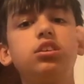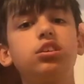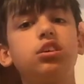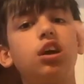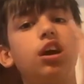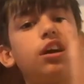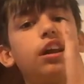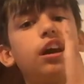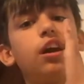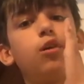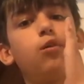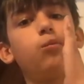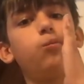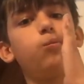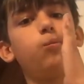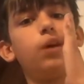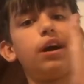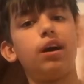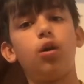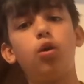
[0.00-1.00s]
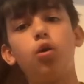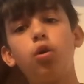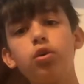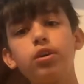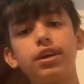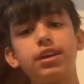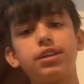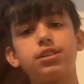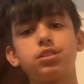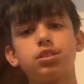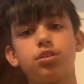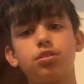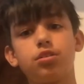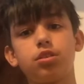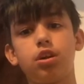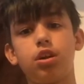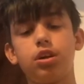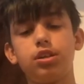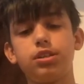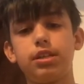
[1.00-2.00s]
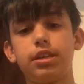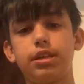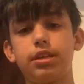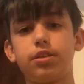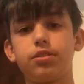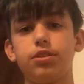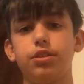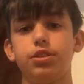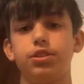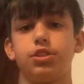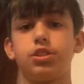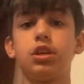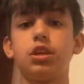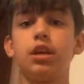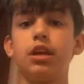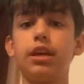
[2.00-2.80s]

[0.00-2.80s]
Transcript: cut out my whole intro to Content Cringe.